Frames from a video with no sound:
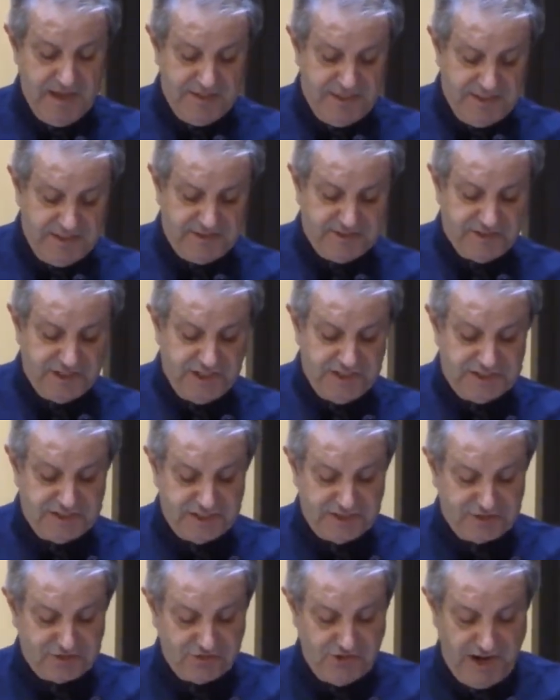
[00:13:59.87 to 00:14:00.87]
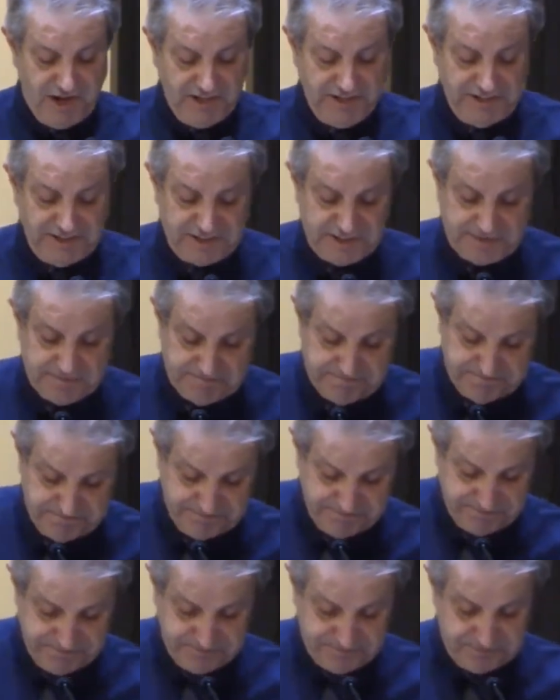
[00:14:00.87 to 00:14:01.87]
And this Jesus Christ
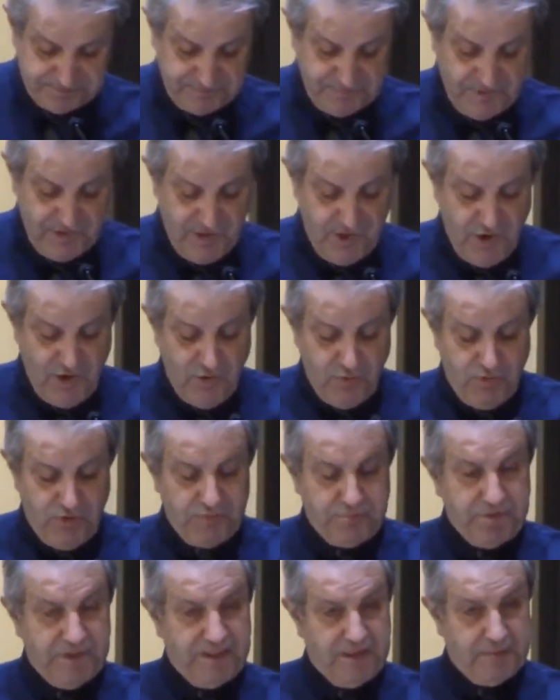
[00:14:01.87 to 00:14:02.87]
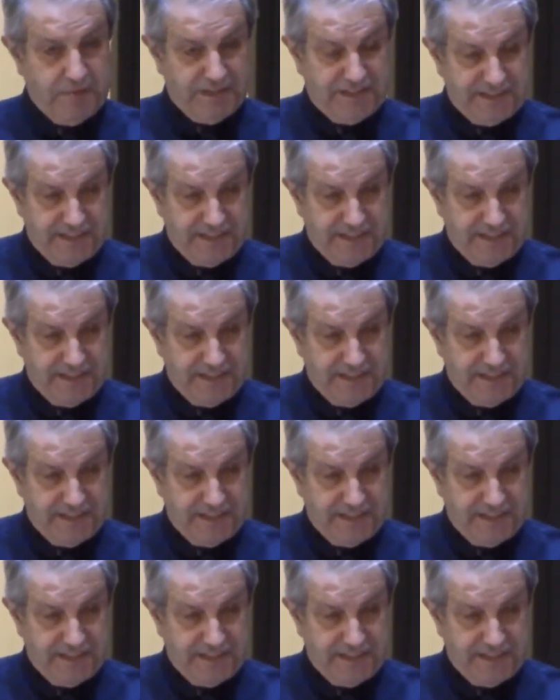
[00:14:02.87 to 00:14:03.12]
would be the